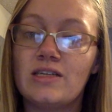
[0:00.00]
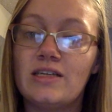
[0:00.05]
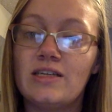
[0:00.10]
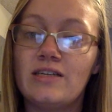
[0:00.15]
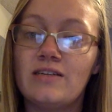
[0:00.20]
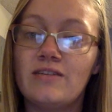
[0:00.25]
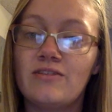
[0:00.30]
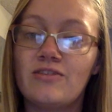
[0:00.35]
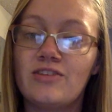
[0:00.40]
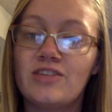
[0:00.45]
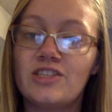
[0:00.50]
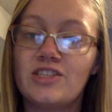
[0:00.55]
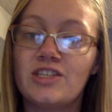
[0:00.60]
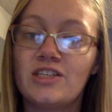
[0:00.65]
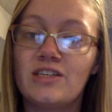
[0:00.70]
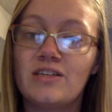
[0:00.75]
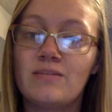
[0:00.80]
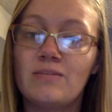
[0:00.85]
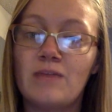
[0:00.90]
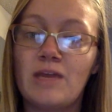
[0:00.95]

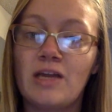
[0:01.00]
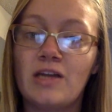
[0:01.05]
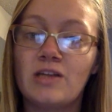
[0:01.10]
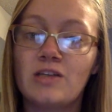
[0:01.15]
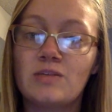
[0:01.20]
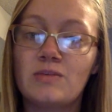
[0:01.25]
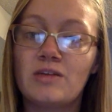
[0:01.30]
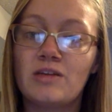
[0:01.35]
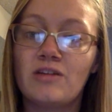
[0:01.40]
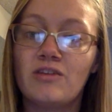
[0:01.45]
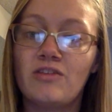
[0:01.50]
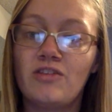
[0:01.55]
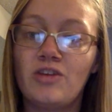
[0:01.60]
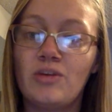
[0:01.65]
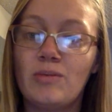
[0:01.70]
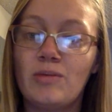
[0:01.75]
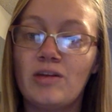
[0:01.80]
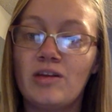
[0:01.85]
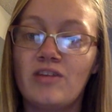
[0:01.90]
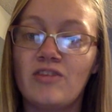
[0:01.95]
inefficient management of
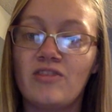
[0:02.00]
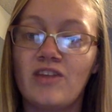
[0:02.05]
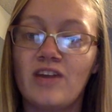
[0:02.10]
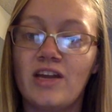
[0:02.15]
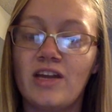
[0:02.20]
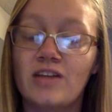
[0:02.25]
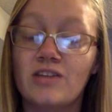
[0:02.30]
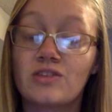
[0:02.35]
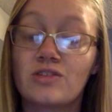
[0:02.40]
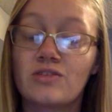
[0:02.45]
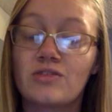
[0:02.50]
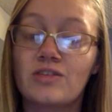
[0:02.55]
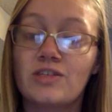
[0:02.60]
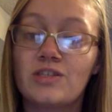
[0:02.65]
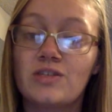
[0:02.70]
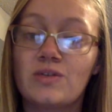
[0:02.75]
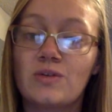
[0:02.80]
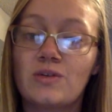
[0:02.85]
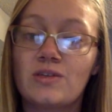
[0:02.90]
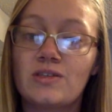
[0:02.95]
human and financial
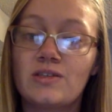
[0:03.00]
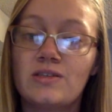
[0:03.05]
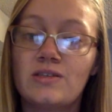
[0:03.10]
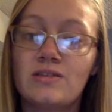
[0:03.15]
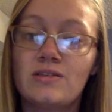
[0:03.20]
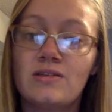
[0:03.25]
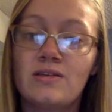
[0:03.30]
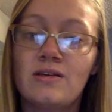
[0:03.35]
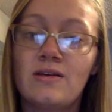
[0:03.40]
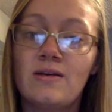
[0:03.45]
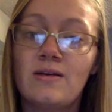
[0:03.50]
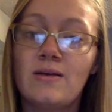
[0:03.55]
resources,